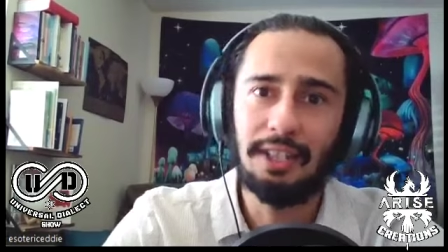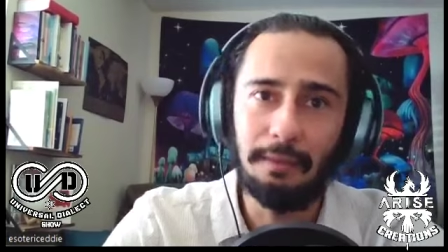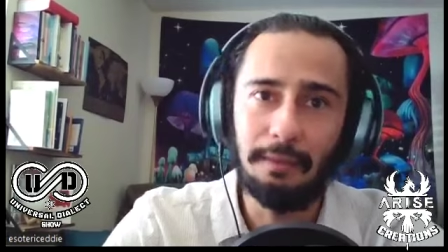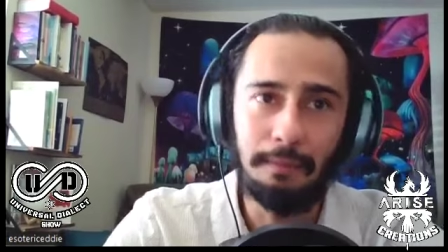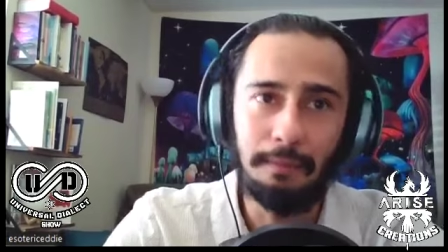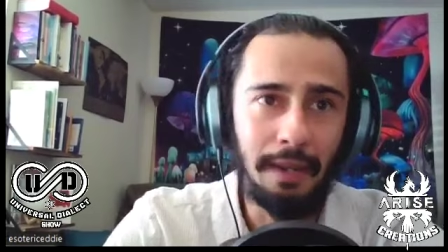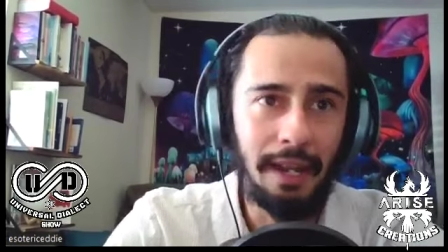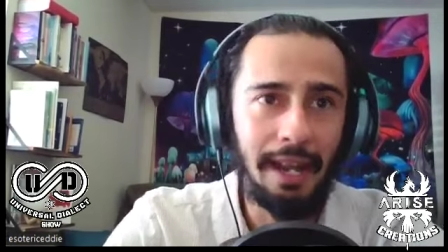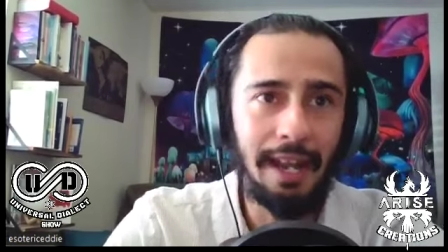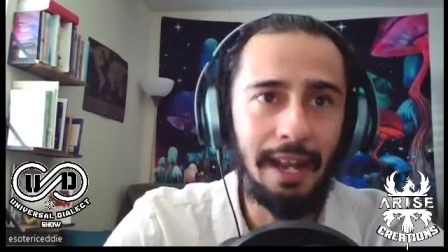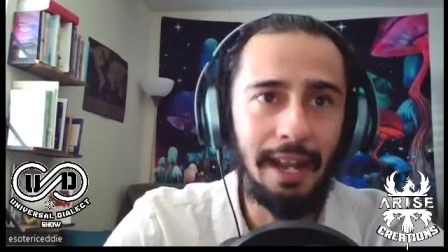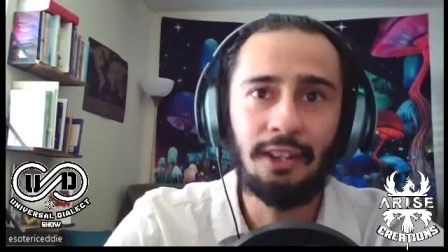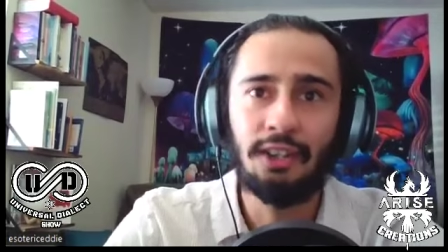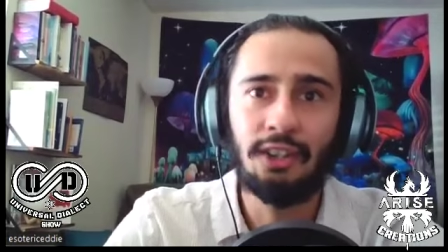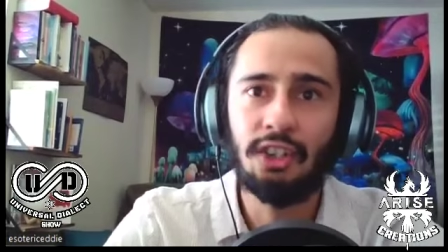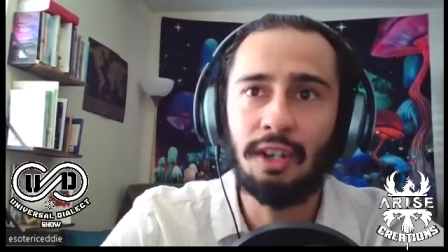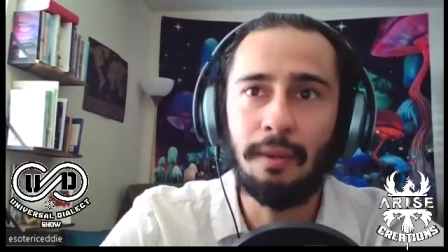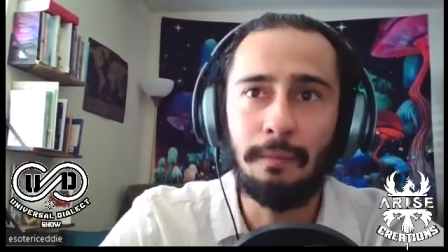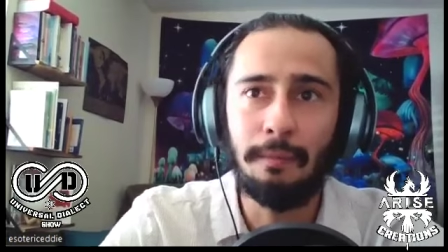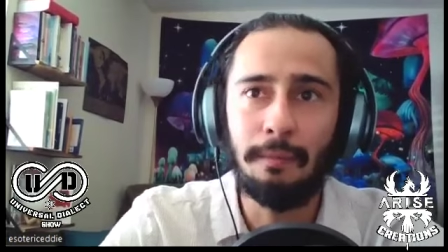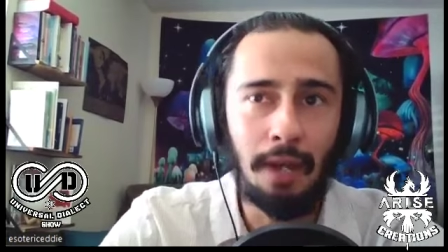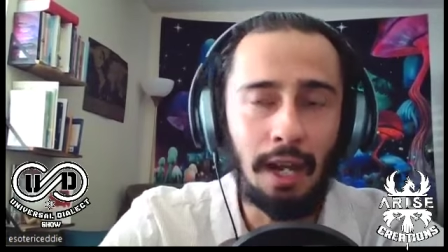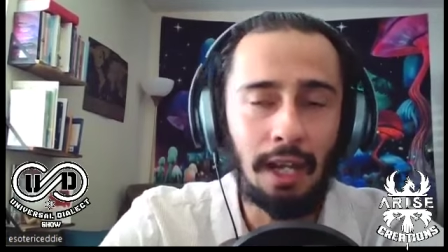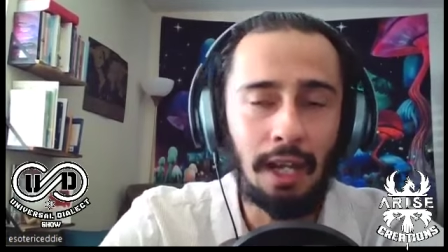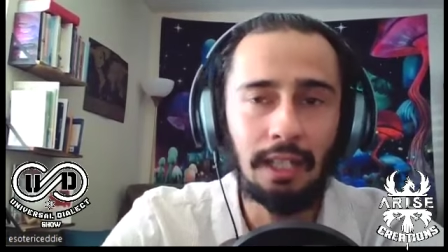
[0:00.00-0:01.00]
Tibet and
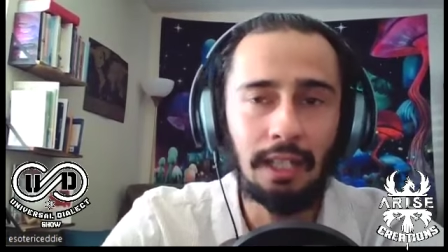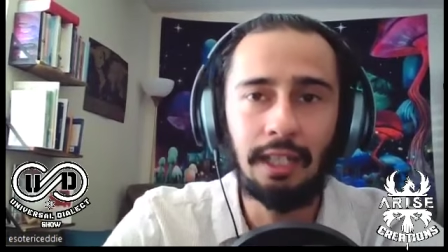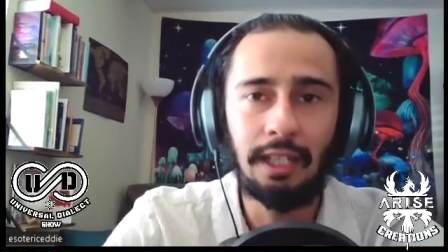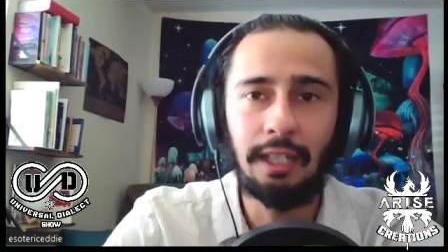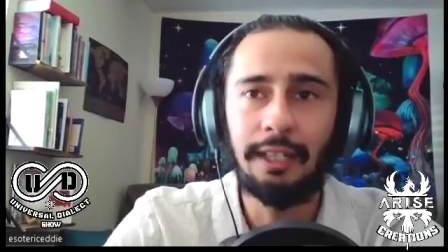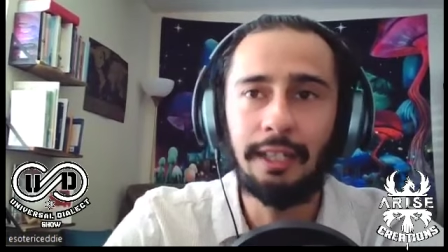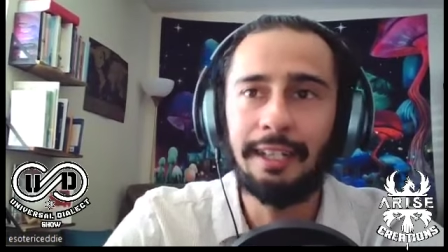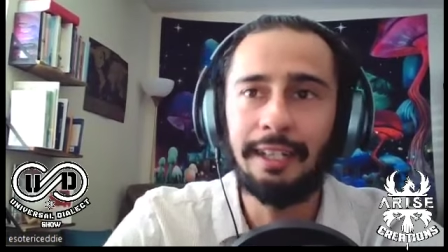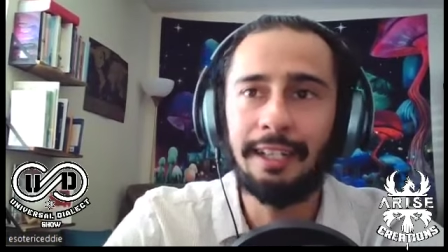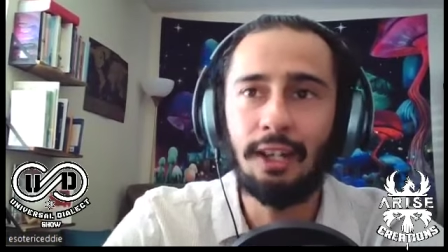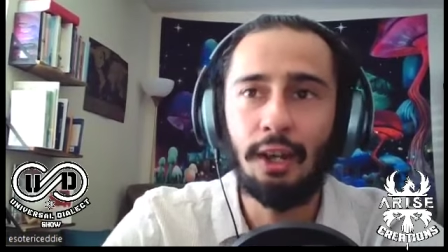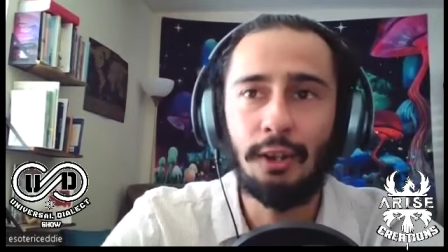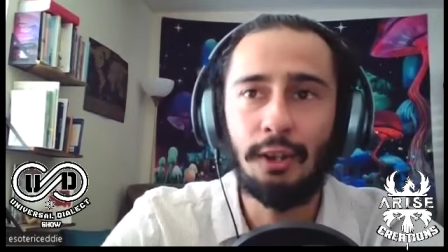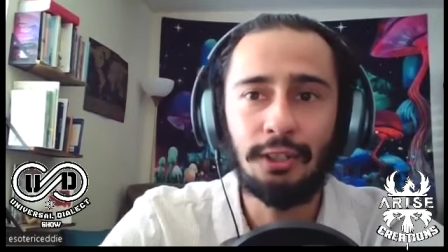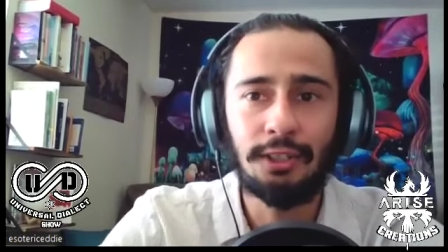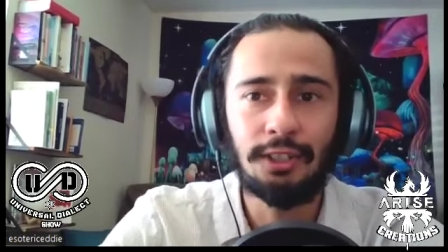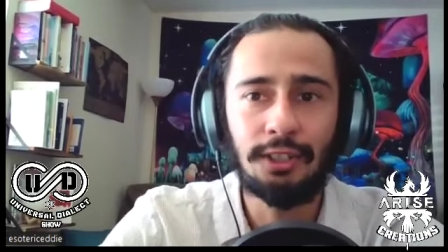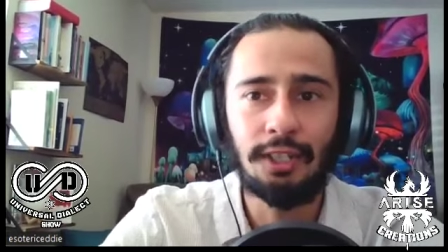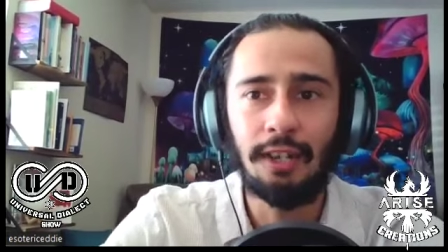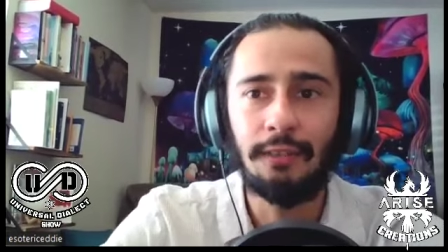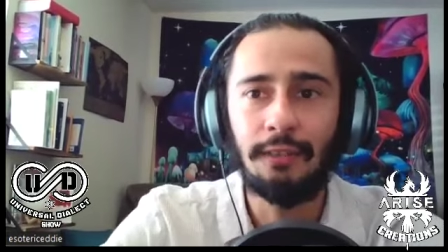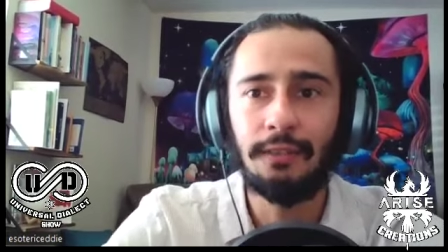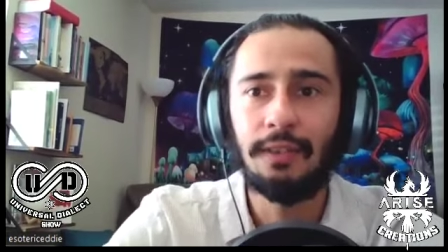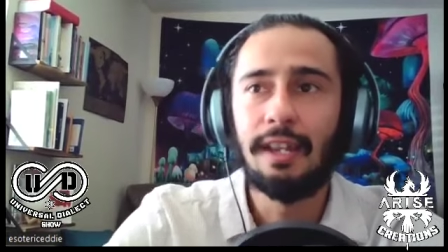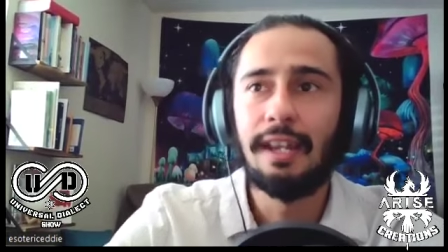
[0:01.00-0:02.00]
Shambhala and all this
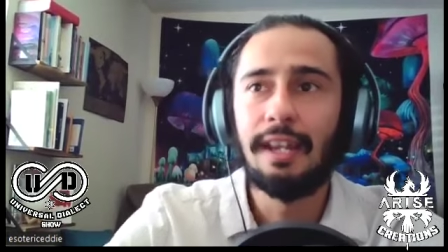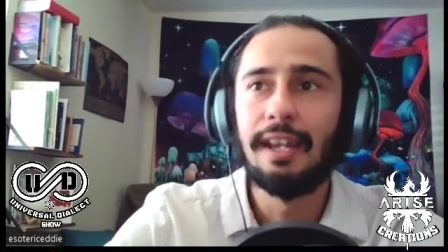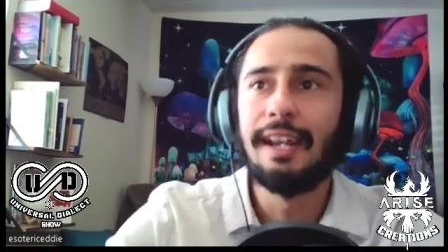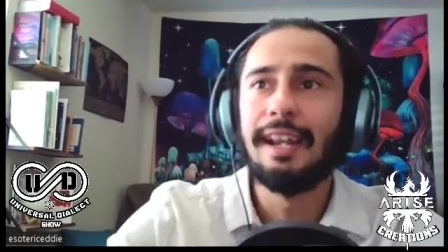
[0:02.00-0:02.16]
stuff,